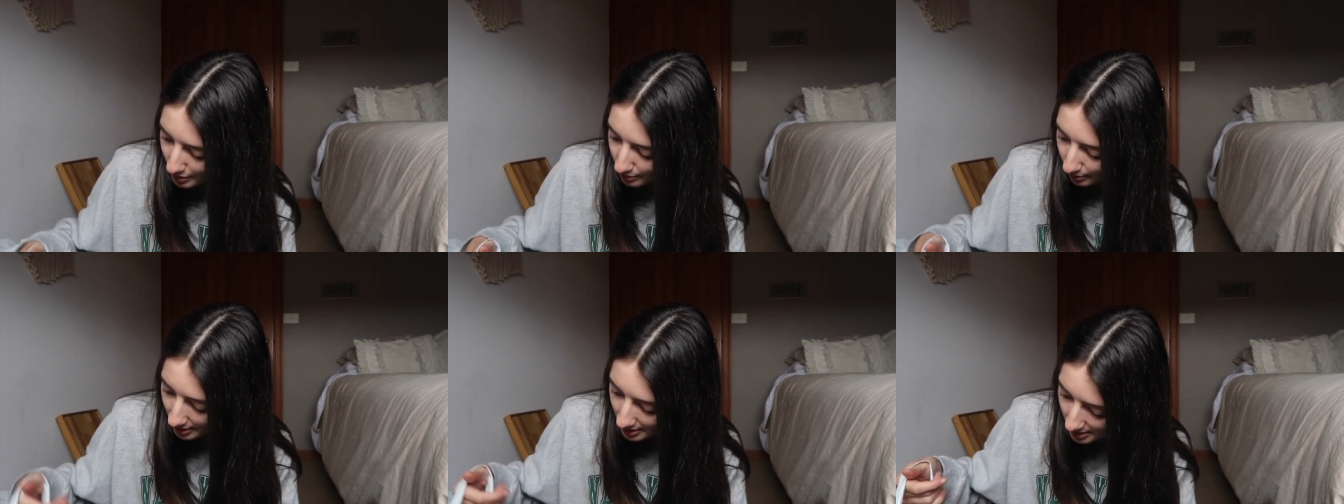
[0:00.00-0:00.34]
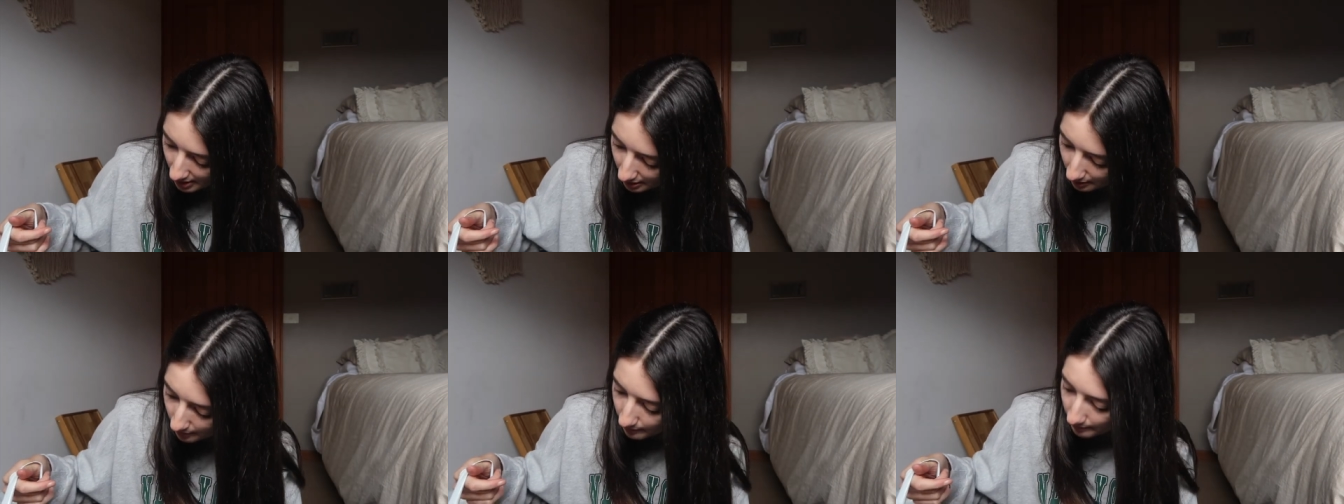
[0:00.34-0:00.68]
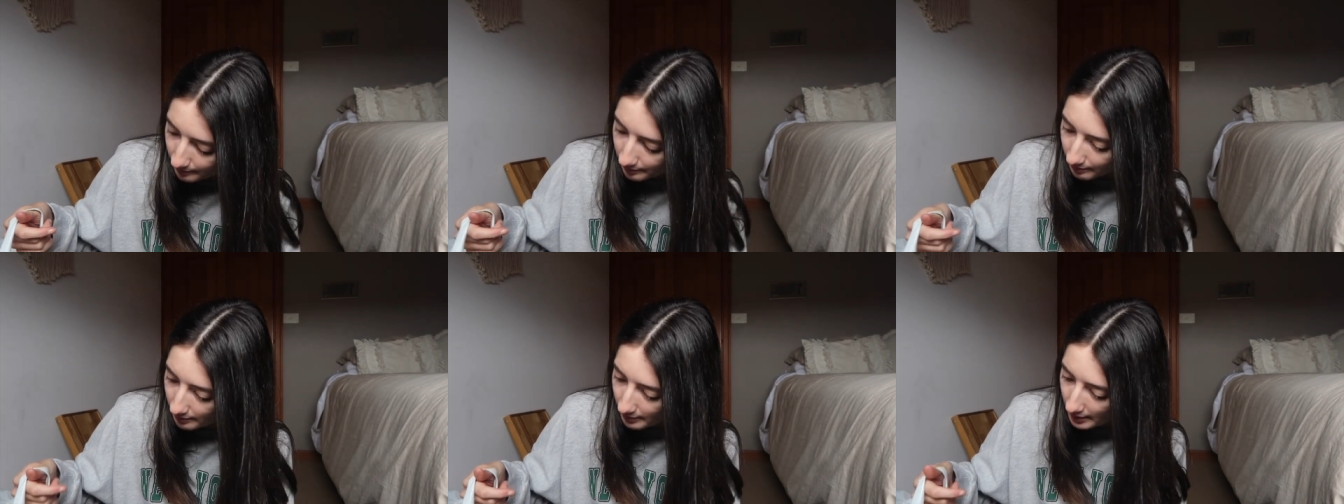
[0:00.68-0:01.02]
Where is it?
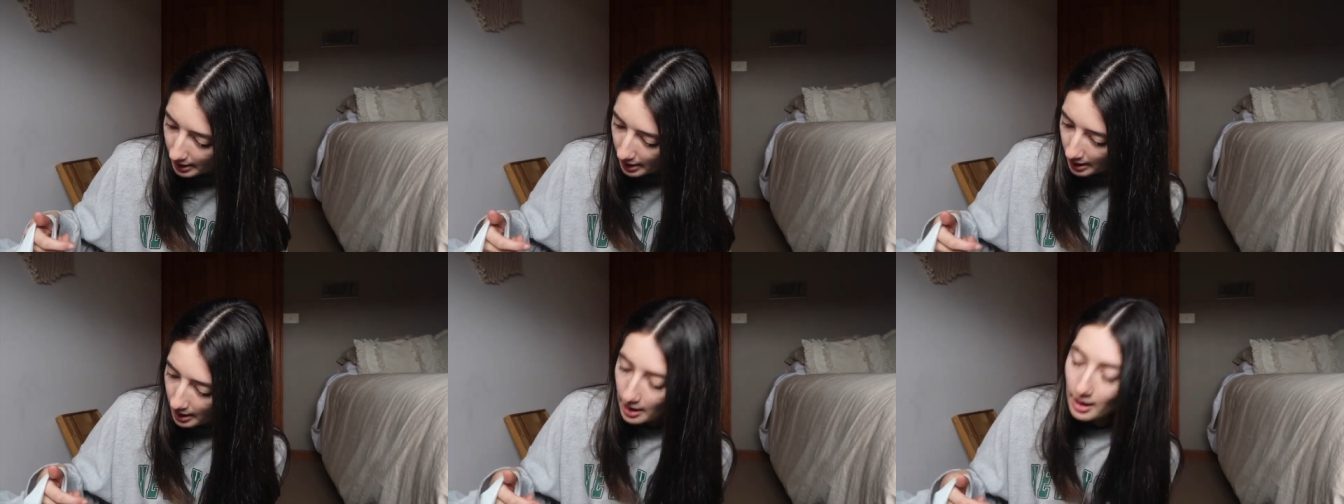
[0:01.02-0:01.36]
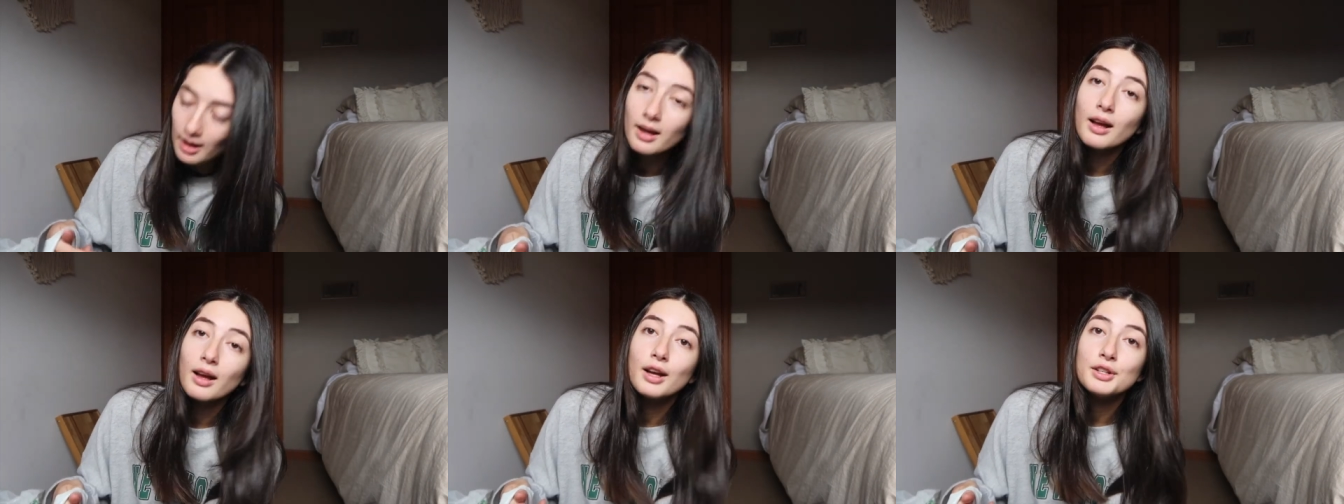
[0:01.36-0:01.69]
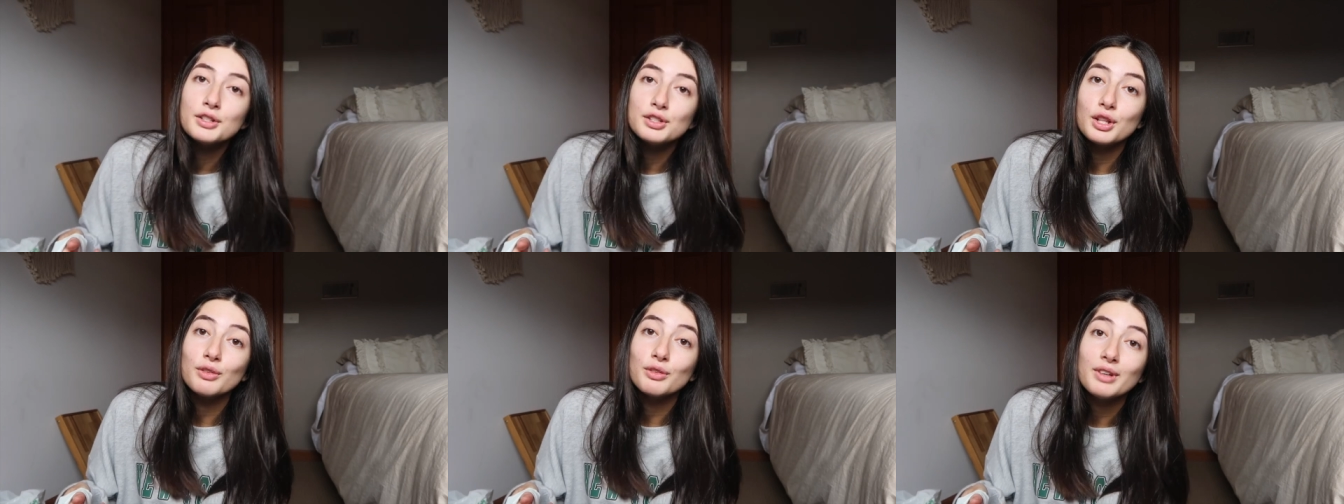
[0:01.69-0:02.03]

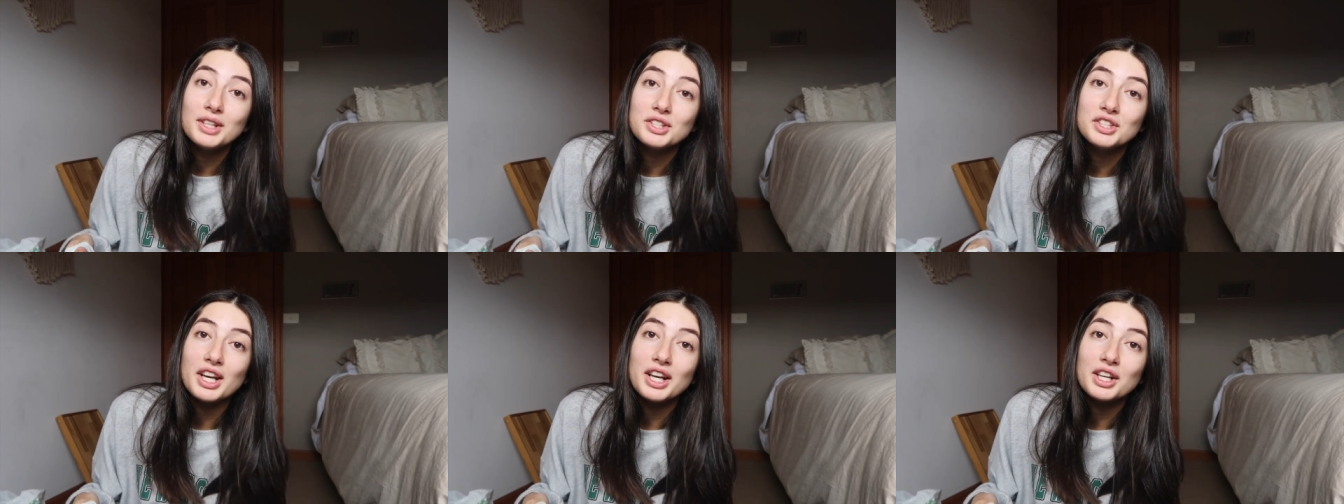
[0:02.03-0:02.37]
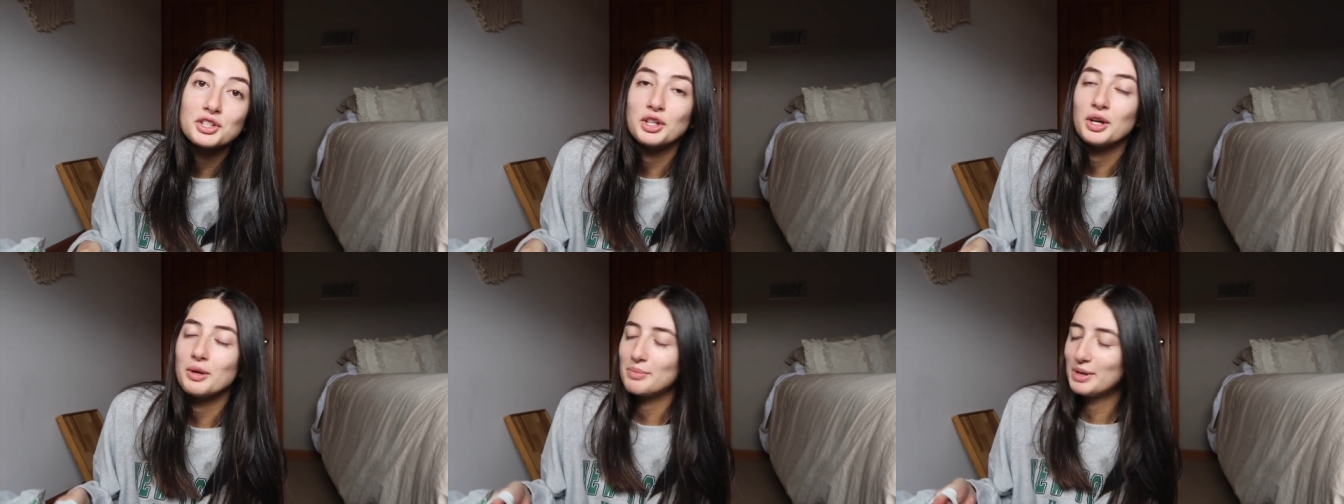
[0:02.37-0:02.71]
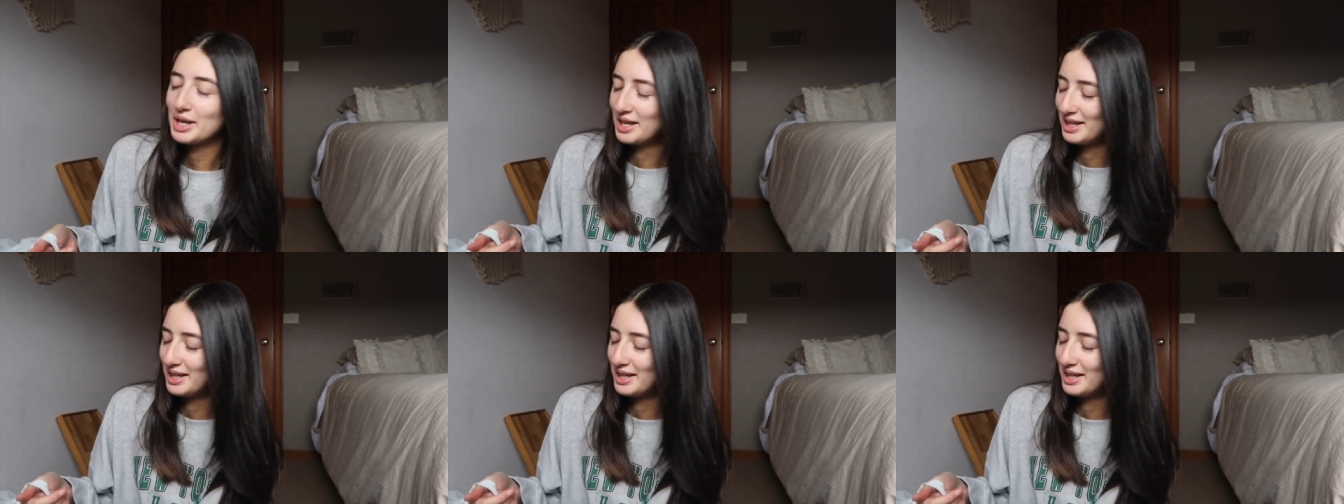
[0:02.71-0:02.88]
So the reject shop.